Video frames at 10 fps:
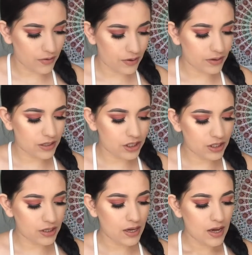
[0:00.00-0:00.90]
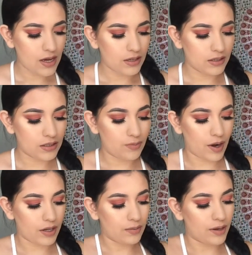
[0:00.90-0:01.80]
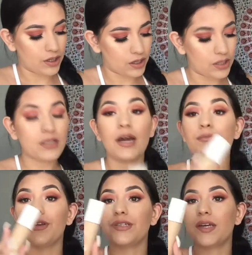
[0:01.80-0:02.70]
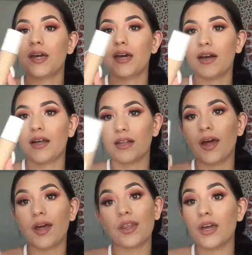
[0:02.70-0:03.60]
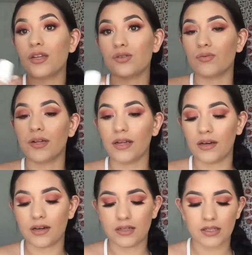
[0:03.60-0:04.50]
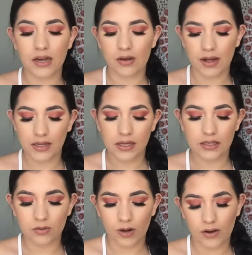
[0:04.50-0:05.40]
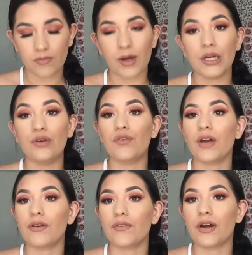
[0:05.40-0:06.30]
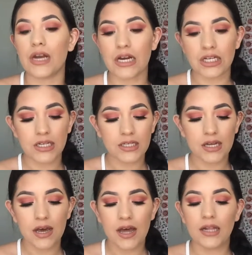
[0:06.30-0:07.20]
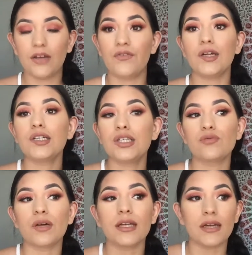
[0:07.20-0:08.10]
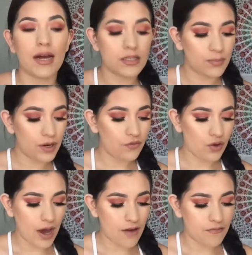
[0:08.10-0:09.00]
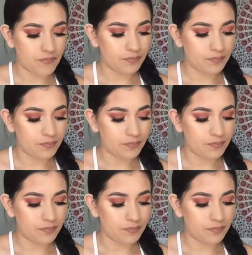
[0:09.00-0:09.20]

foundation. This is barely my third time using it, and I think it's really good. It's like, I think it's one of my new favorite foundations. The finish is really nice, but if you have